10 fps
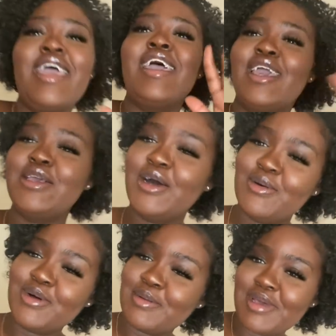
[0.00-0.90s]
Hey y'all,
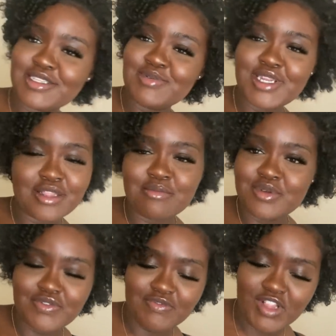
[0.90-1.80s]
welcome back to another
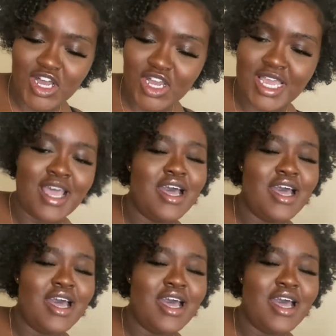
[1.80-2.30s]
moving vlog.